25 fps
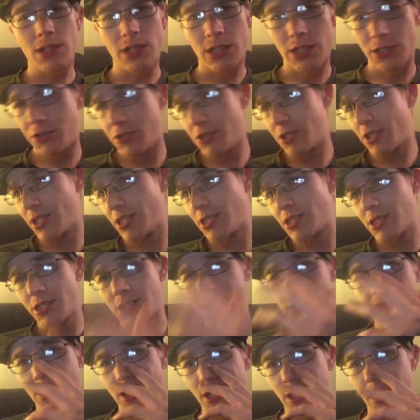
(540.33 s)
As you guys can
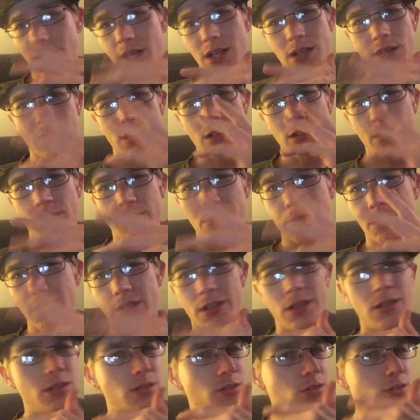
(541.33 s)
see, I got a little
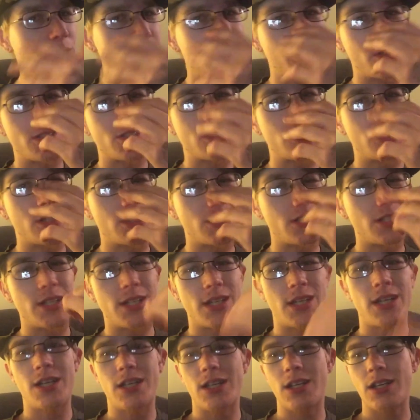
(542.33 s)
bit too much sun
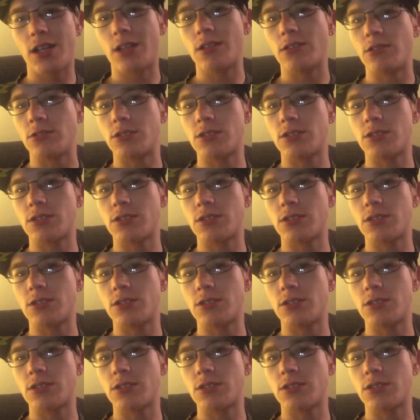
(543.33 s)
today and got a little